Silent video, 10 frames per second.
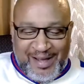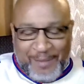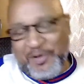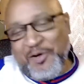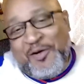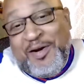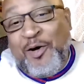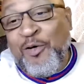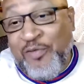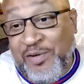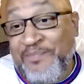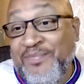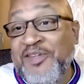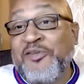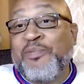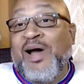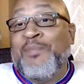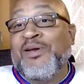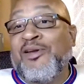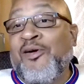I'm going over. This will
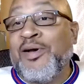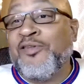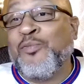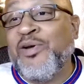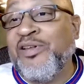probably be the longest one,